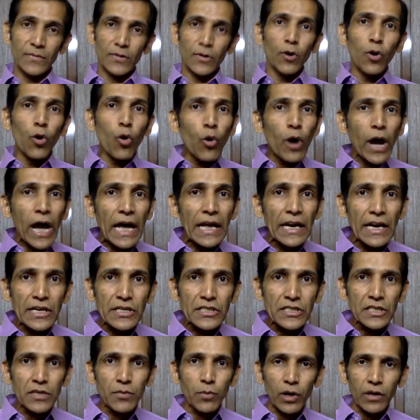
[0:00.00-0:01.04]
low
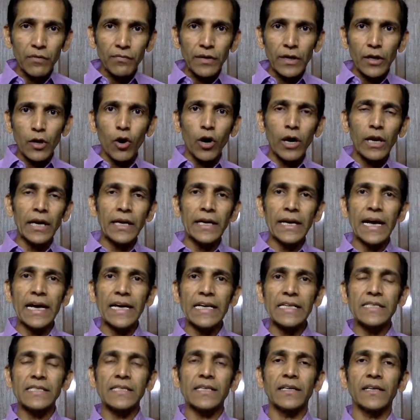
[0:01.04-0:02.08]
energy, what we call it
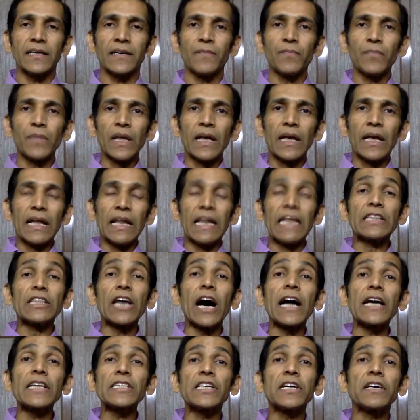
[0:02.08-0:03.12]
as a
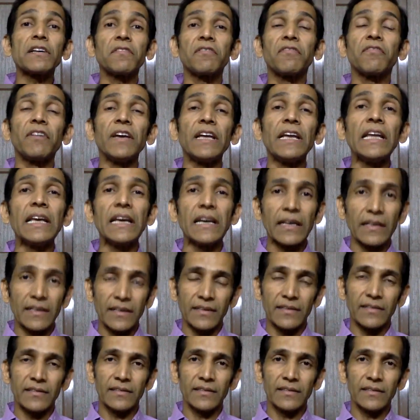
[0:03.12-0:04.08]
lethargic feeling.